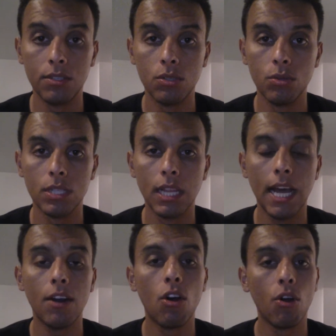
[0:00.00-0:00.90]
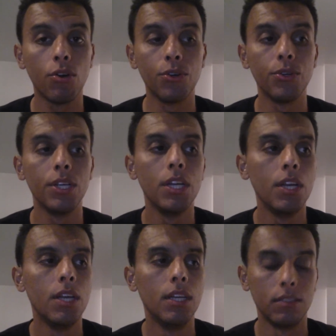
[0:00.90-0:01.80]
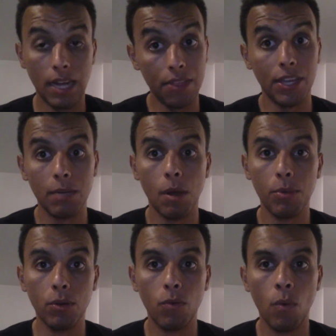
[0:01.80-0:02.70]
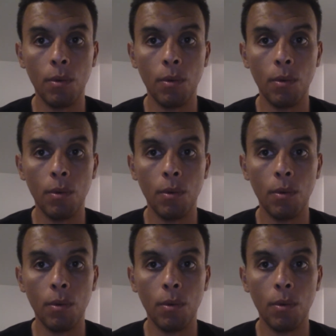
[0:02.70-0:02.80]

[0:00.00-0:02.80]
So it's a lot harder to not think about beautiful